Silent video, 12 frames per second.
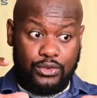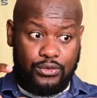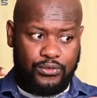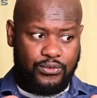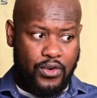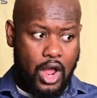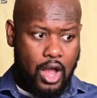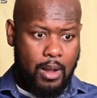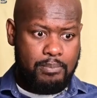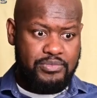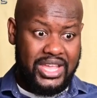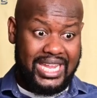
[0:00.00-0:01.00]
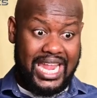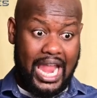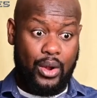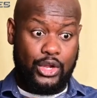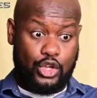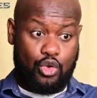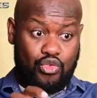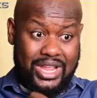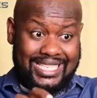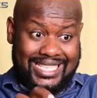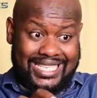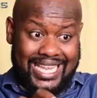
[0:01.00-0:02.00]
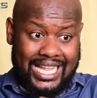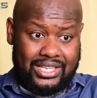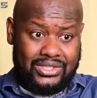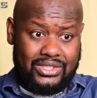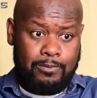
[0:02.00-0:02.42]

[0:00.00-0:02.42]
from the characteristics